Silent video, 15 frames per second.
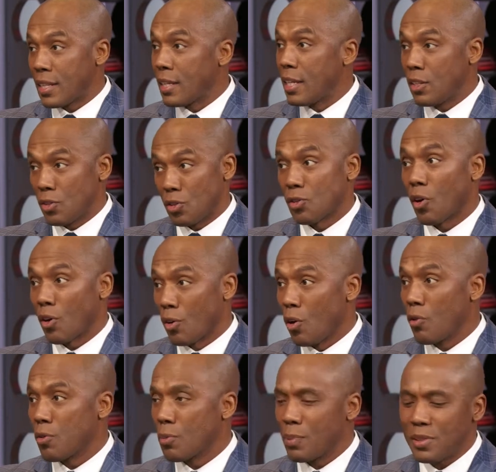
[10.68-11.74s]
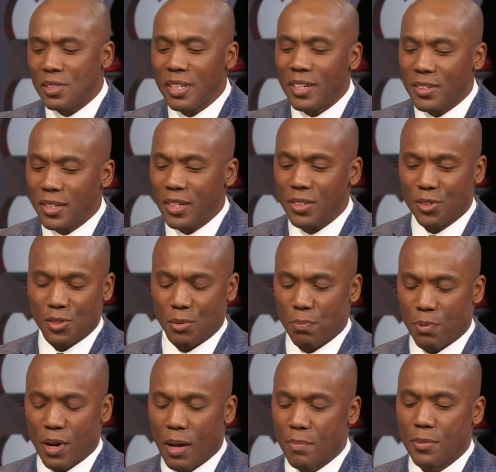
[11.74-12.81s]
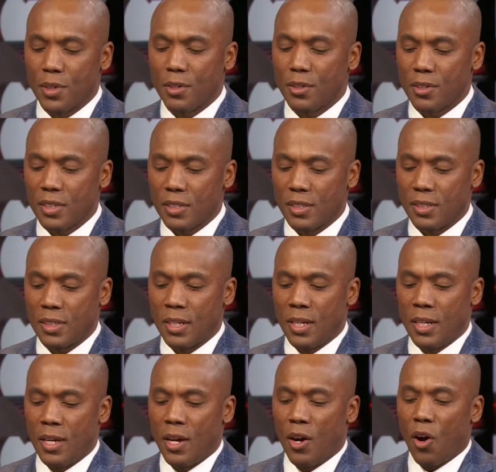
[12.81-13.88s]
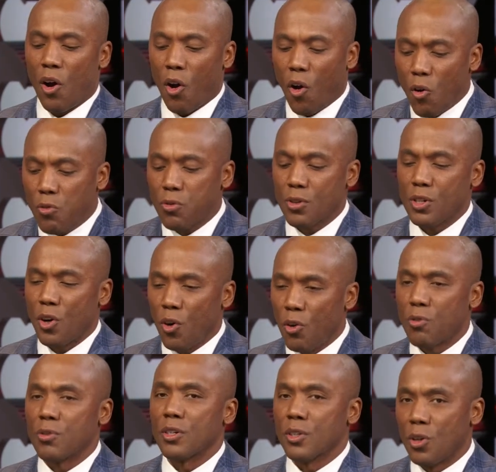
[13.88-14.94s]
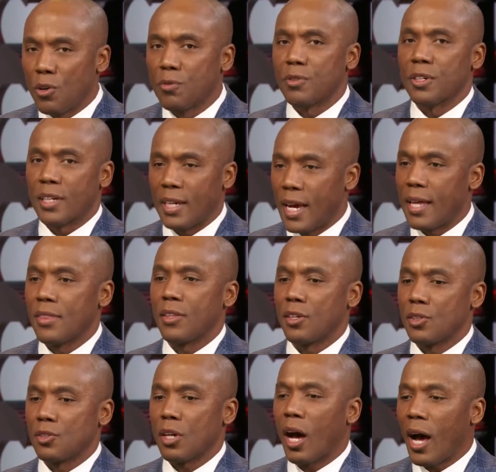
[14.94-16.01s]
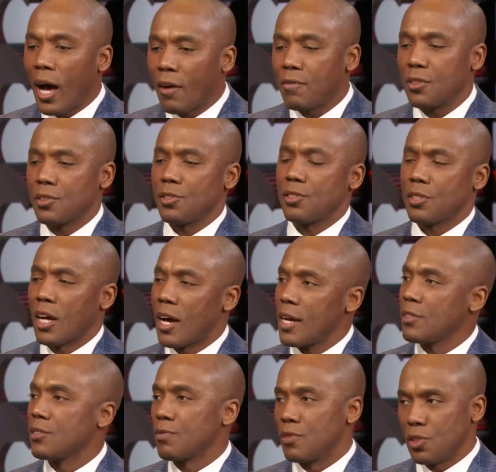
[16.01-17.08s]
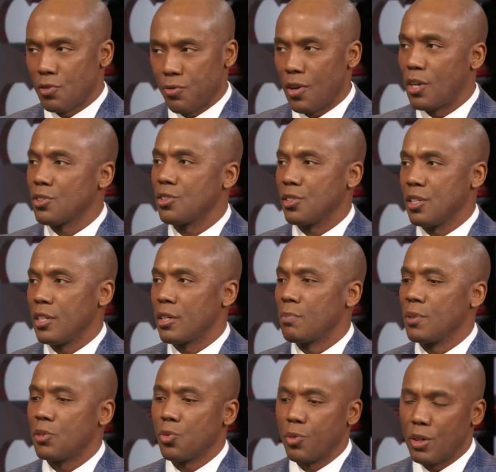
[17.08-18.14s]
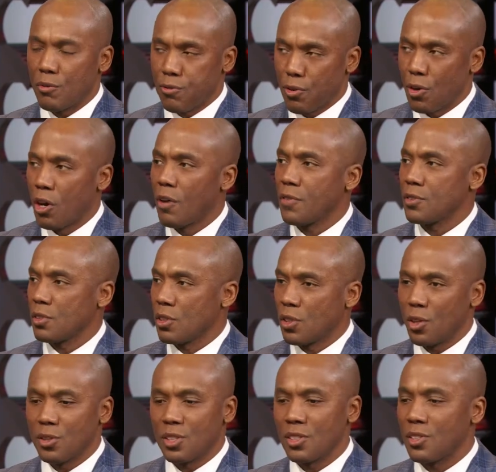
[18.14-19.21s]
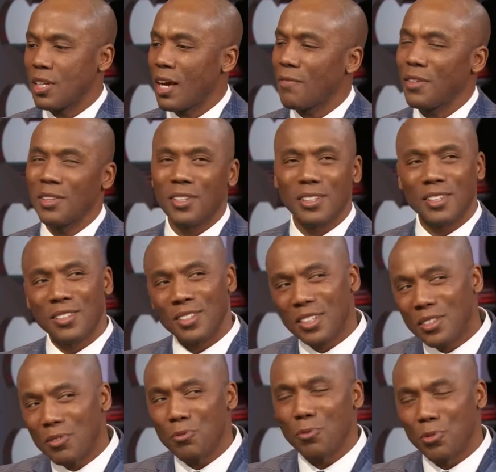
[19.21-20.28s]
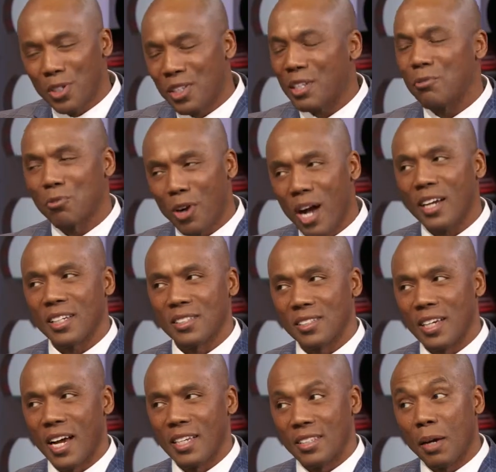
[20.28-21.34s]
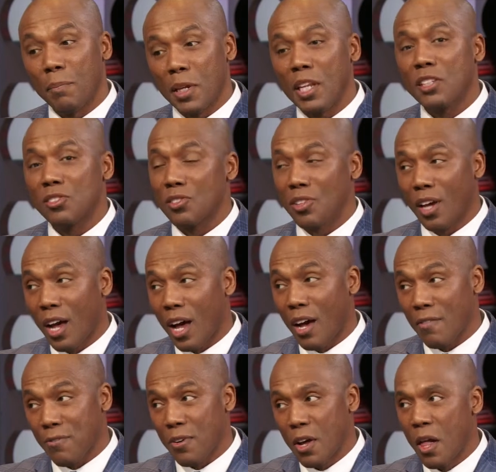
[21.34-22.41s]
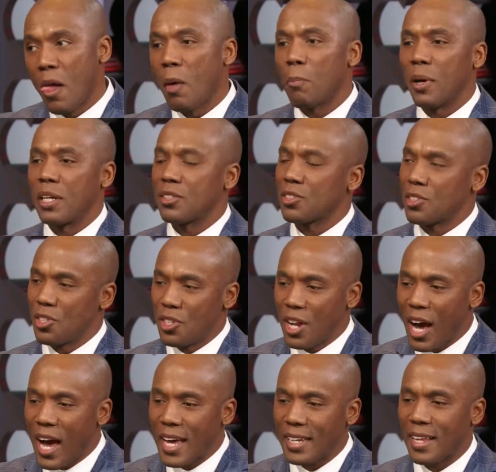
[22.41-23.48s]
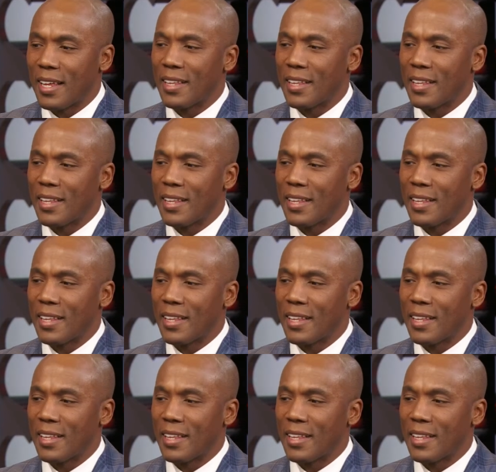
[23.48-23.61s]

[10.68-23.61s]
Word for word: they need to start over. But see, here, here's the problem though, Chris over and over and over again, there's obvious signs of dysfunction here between front office and coaching staff. And look, this isn't really rocket science. I mean, it's tough, but it's not